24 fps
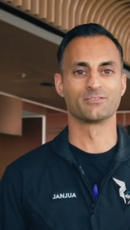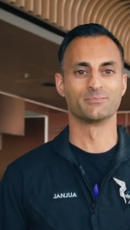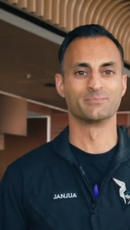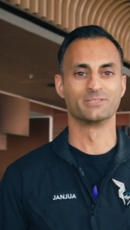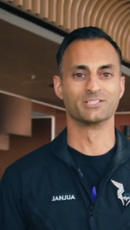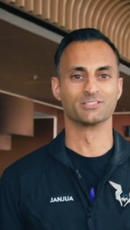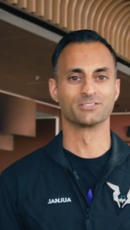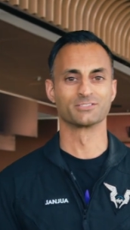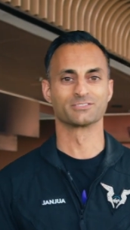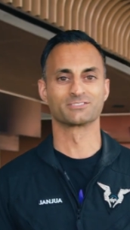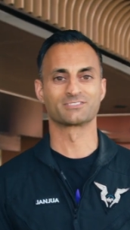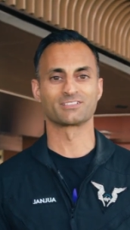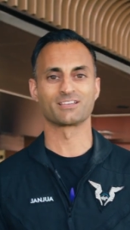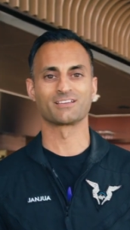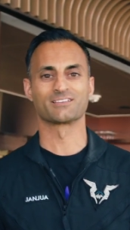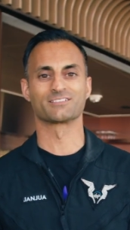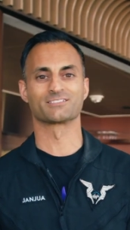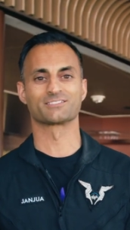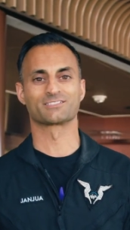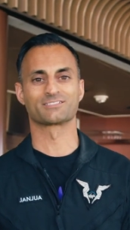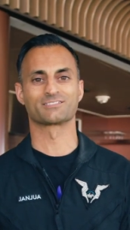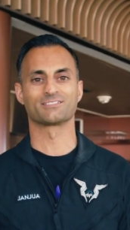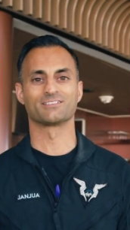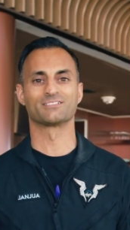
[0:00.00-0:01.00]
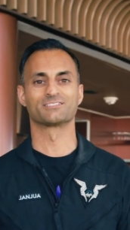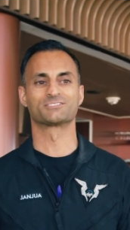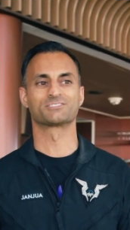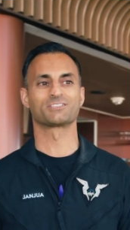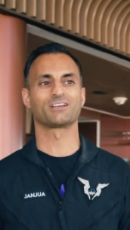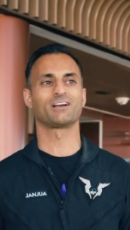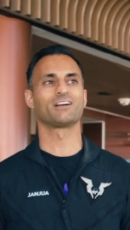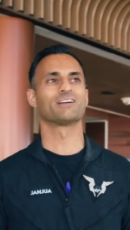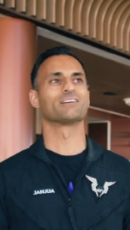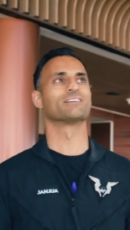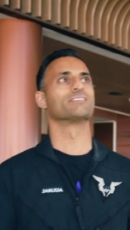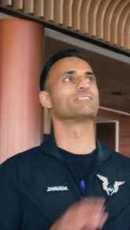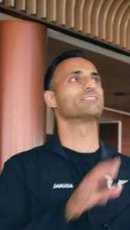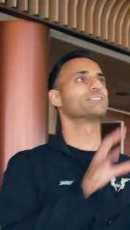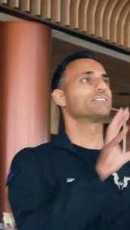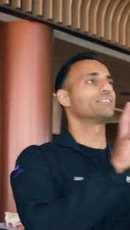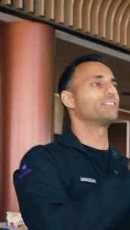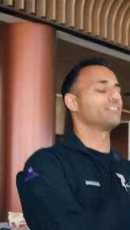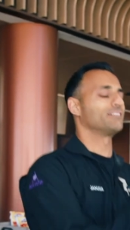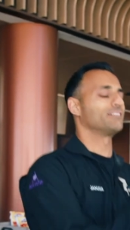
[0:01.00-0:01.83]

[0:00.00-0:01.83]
meals as a child.